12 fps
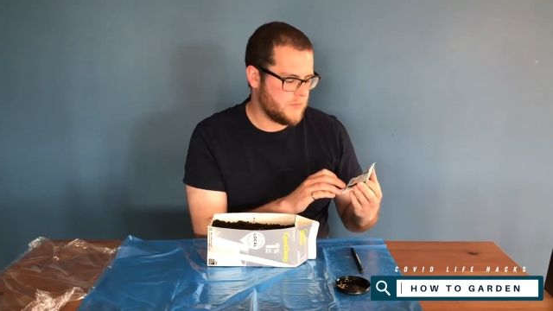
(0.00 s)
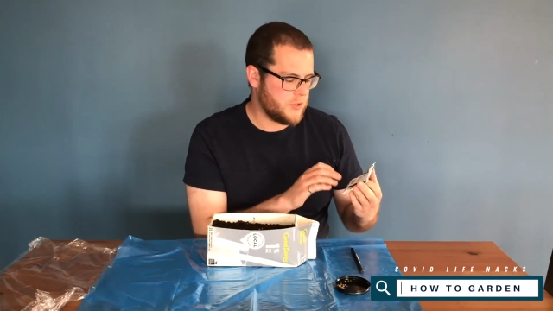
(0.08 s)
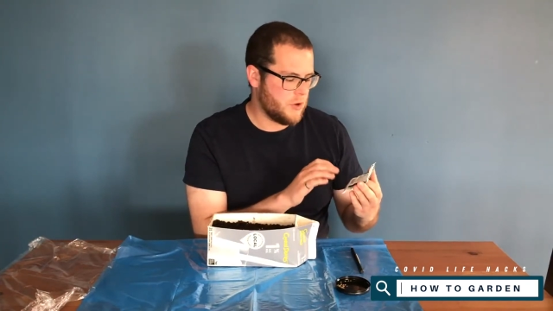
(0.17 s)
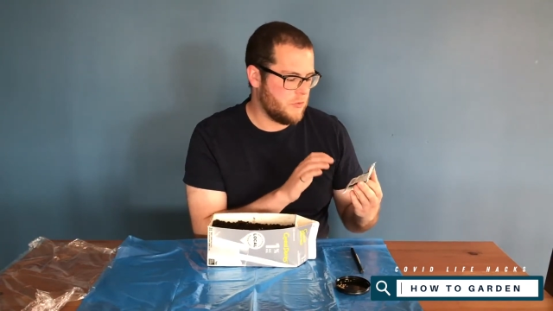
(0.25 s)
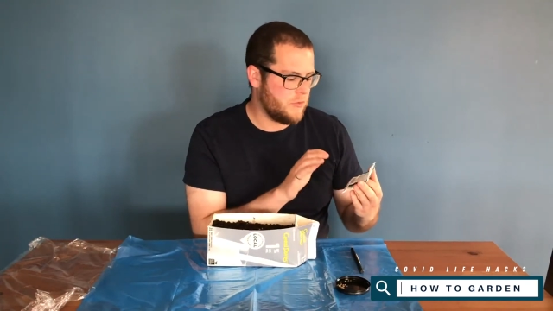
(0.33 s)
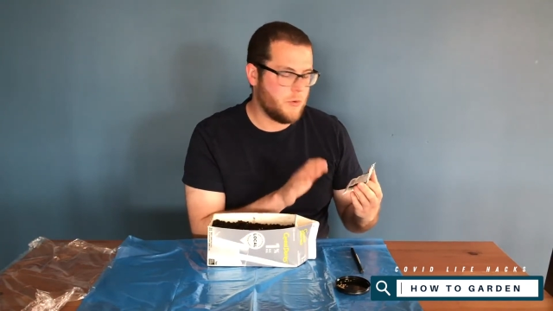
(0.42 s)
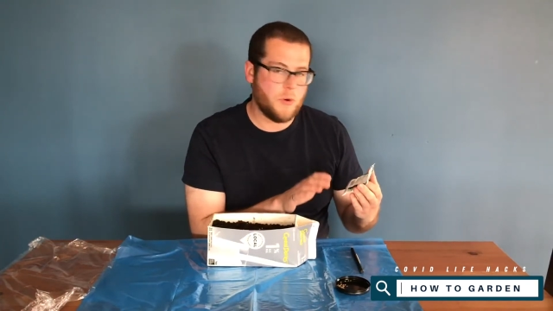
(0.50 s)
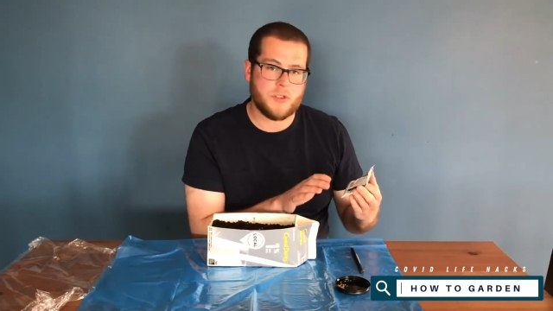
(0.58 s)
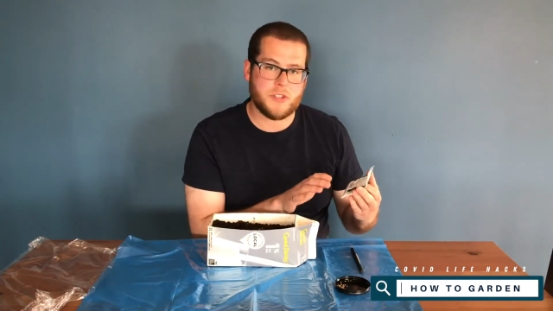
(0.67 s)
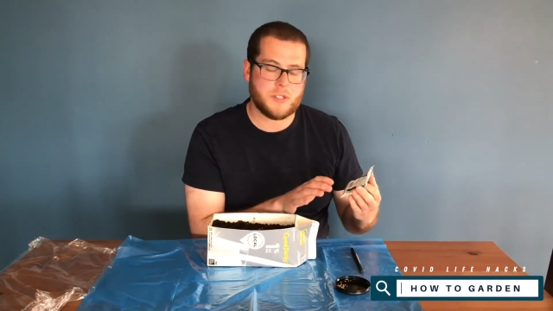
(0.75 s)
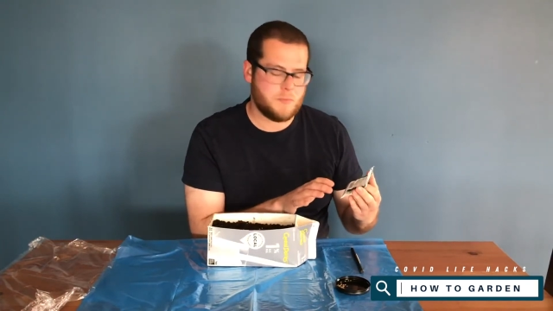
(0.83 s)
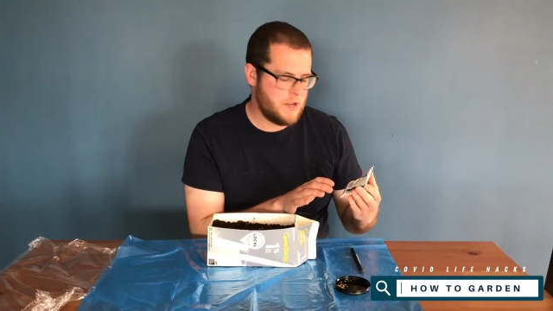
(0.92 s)
So for
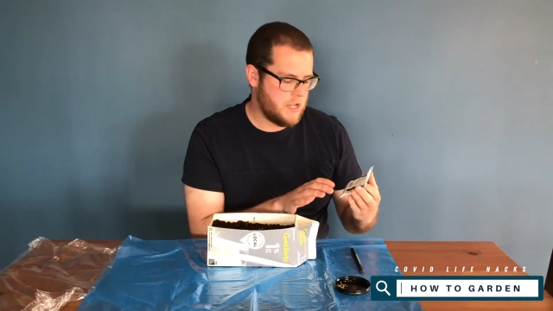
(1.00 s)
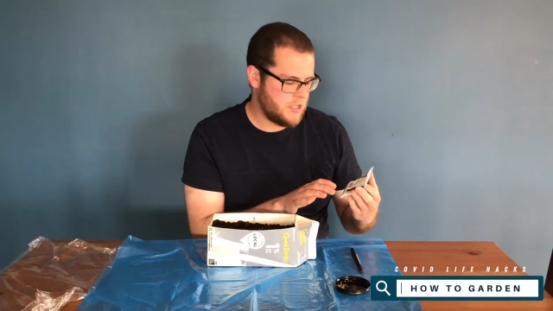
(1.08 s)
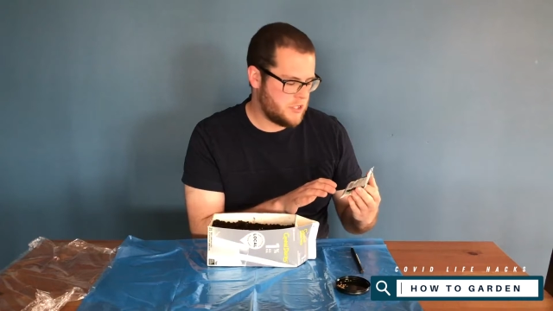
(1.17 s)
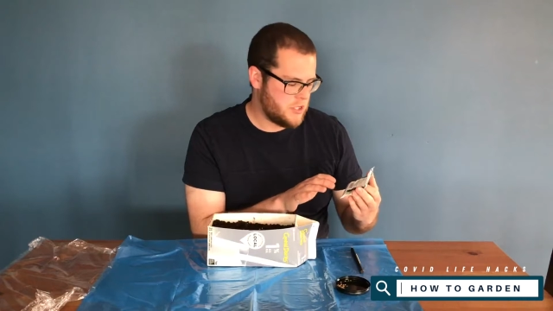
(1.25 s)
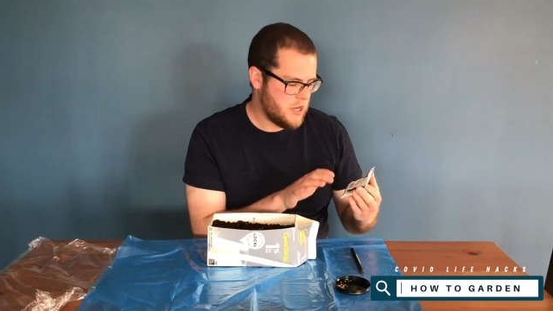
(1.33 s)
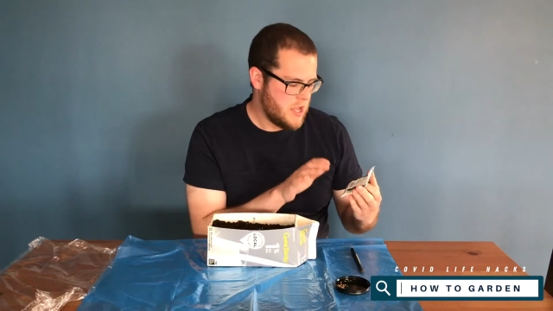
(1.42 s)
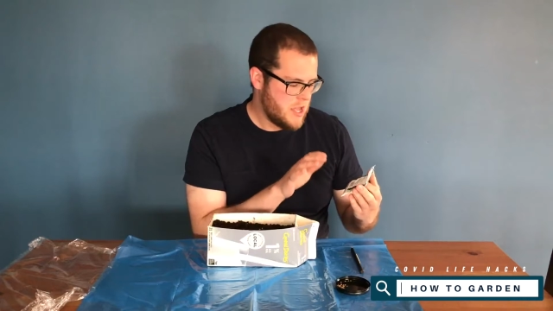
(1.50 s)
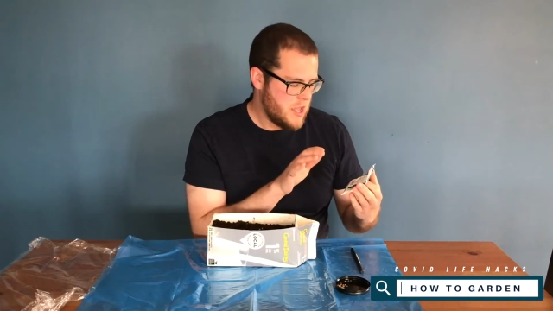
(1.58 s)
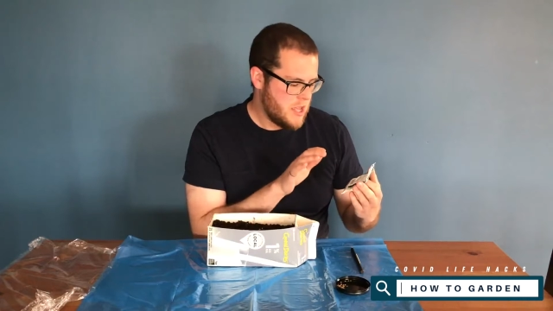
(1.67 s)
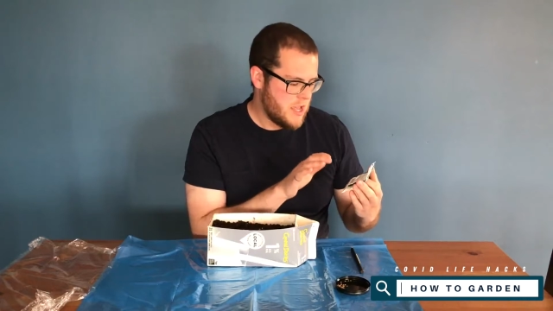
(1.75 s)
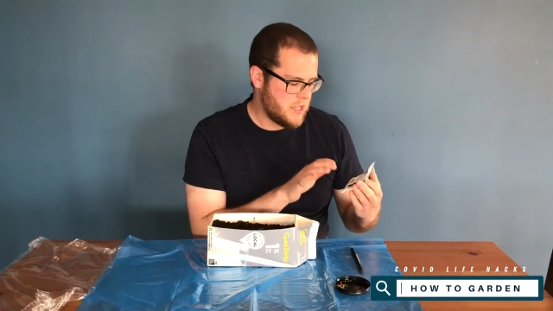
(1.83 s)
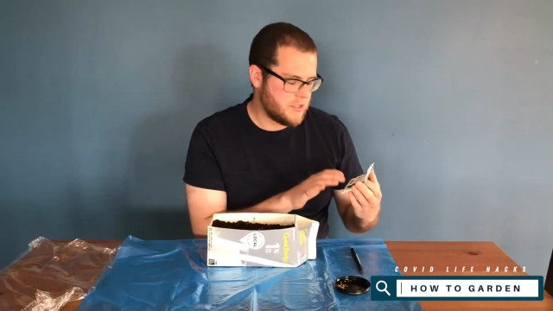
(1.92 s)
the spinach,
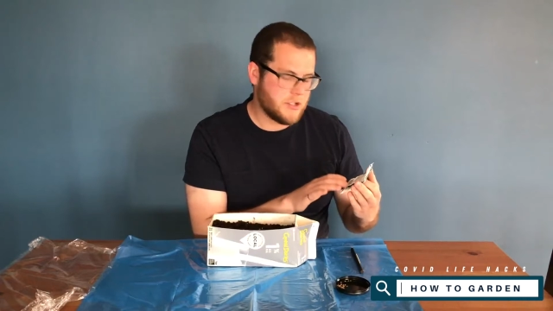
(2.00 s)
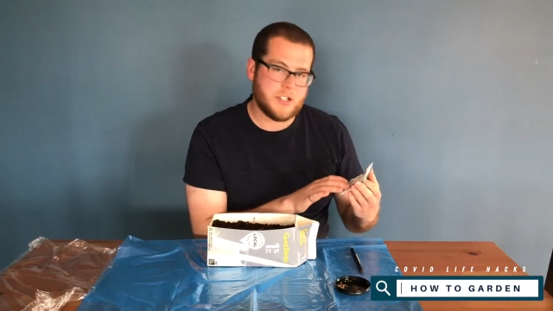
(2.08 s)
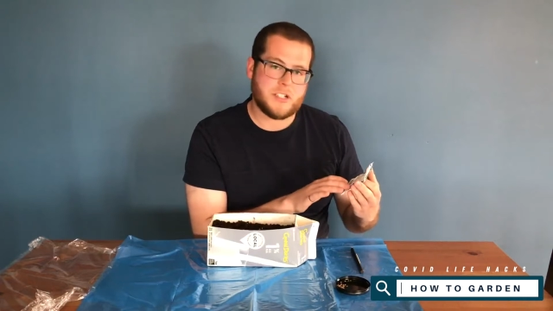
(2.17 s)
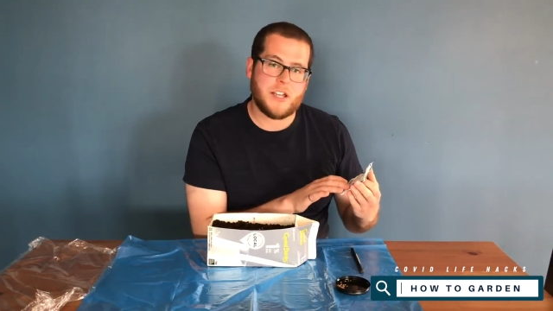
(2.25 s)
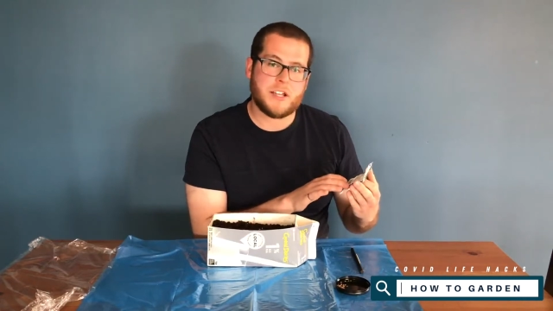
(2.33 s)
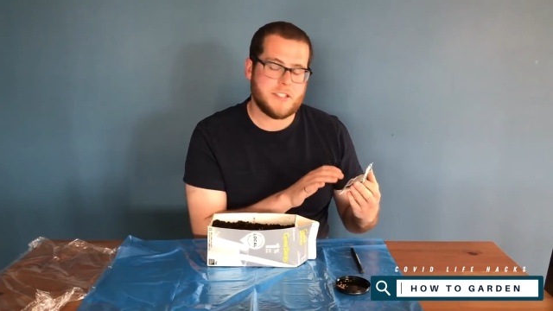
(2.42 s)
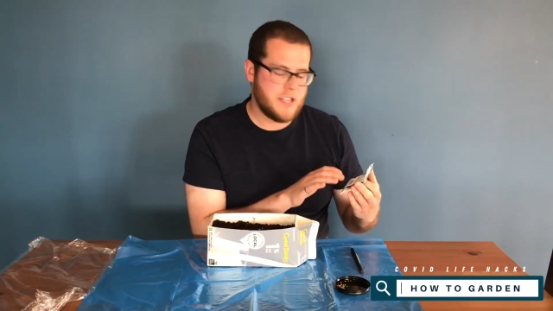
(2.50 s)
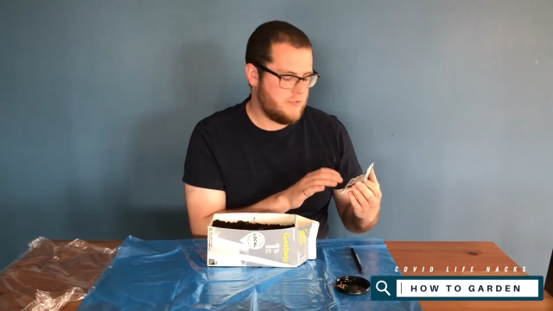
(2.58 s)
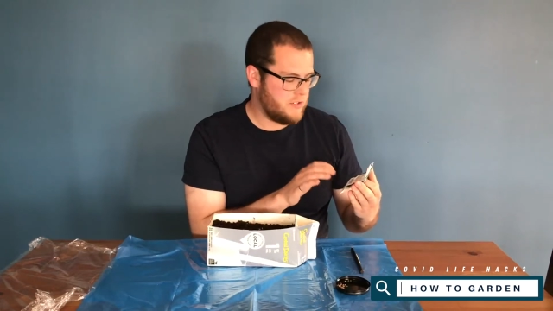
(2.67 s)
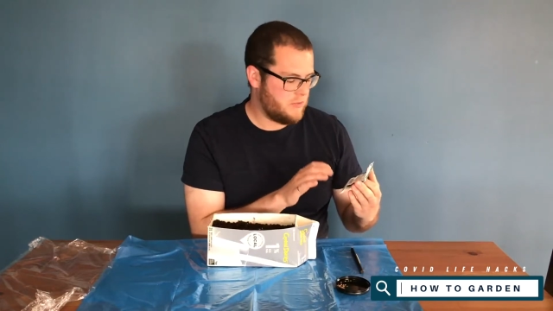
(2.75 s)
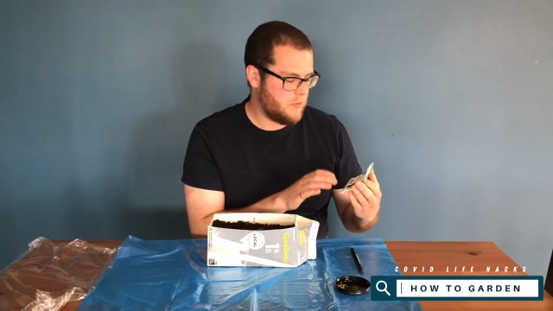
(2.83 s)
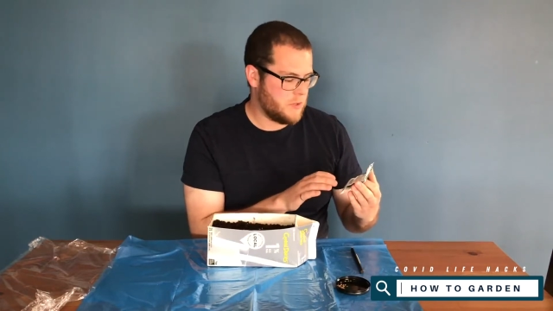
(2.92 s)
it's going to take
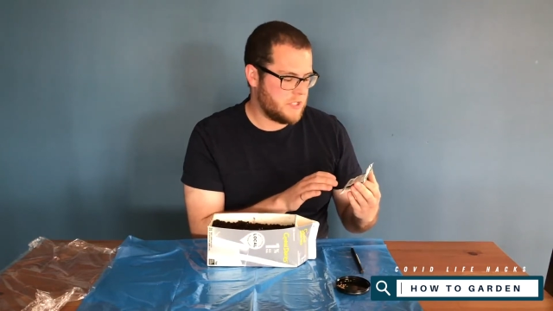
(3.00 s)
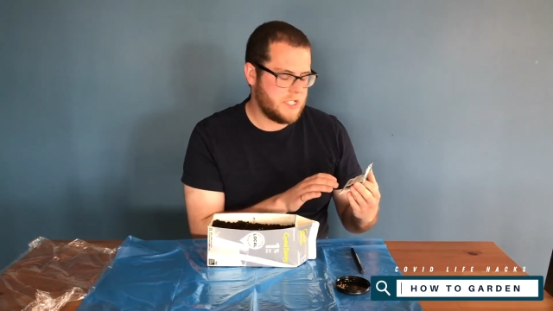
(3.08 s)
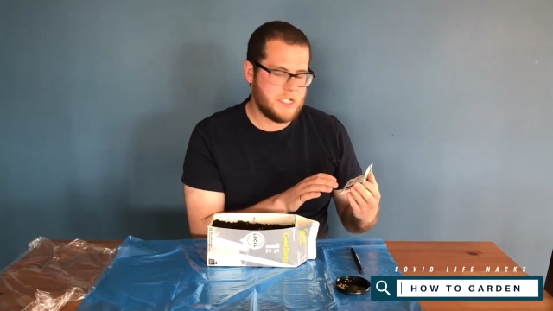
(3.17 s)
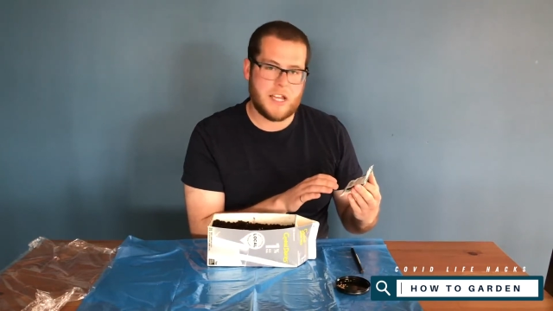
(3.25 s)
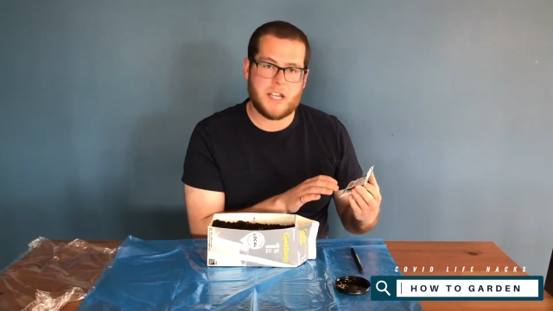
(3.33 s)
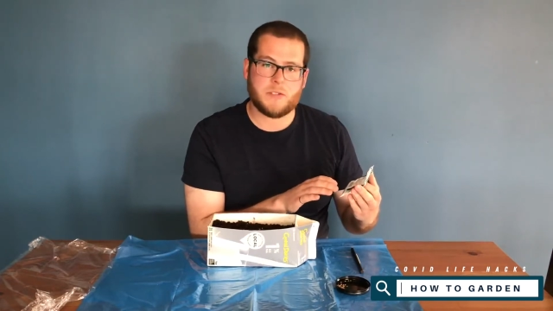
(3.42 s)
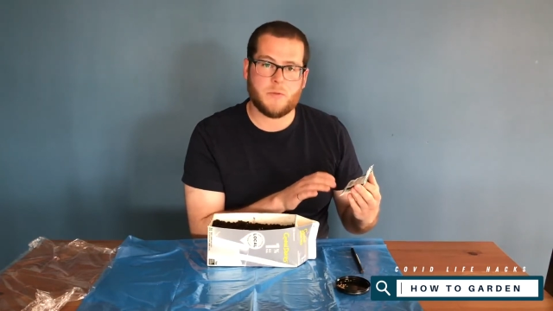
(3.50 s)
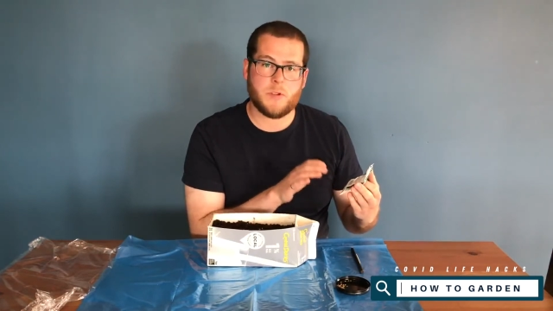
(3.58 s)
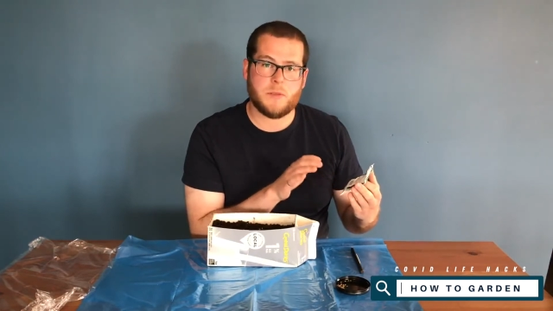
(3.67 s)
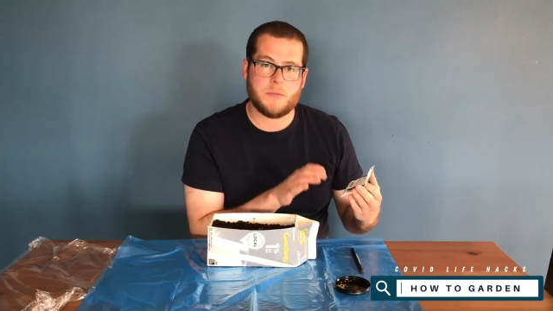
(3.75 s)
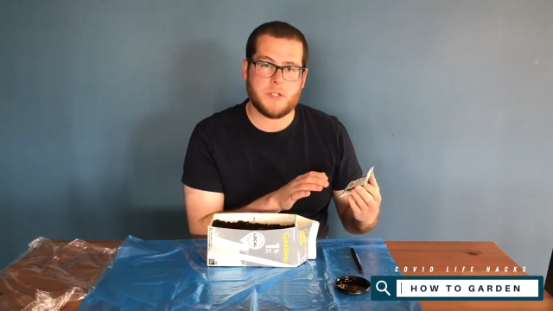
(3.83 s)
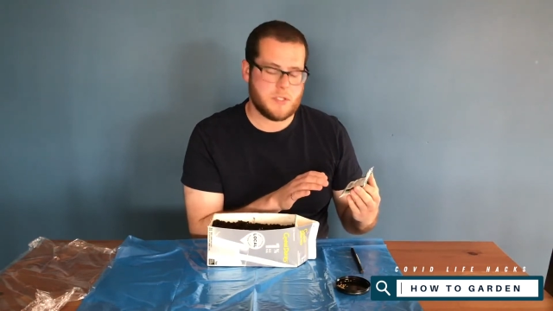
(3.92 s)
7 to 14 days for
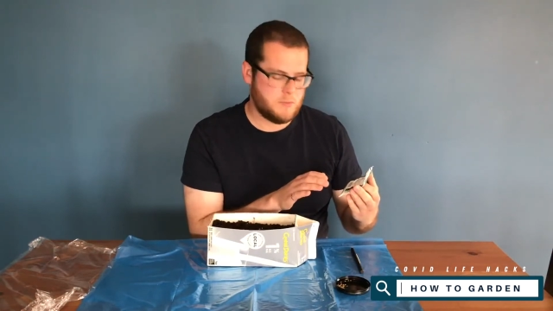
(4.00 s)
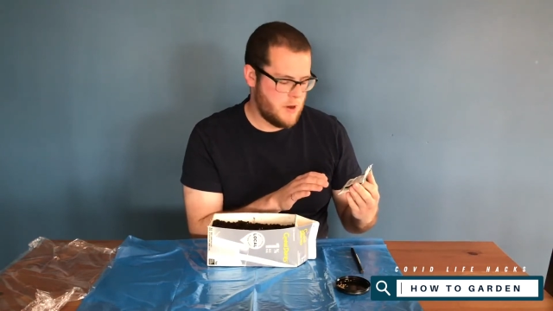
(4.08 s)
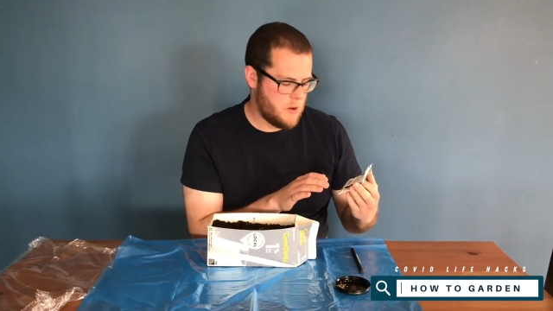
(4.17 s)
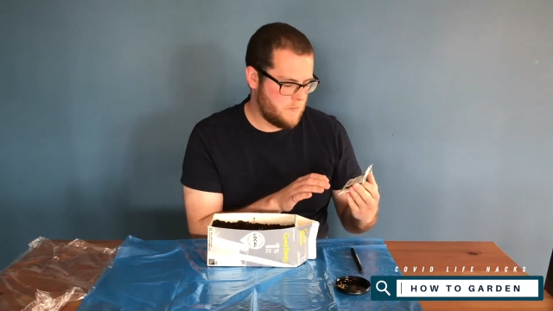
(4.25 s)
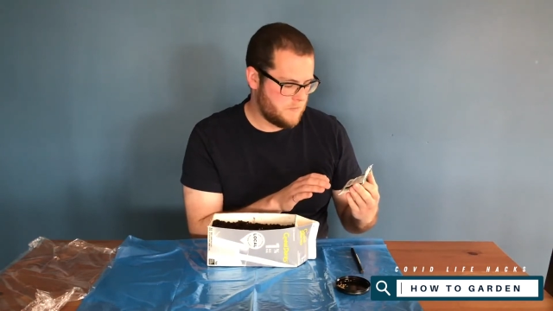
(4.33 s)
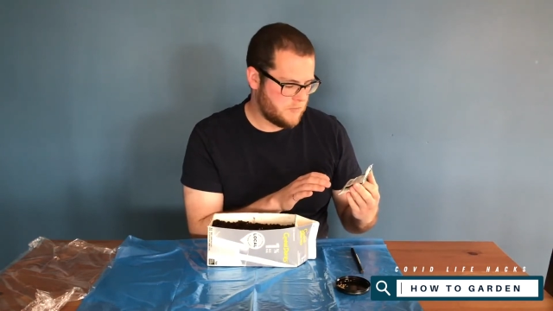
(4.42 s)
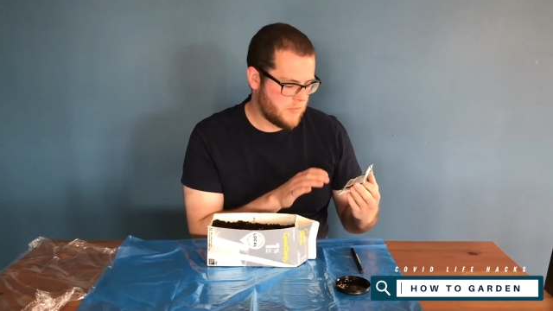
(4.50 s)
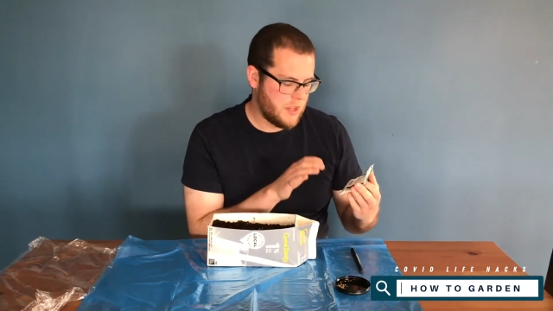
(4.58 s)
them to sprout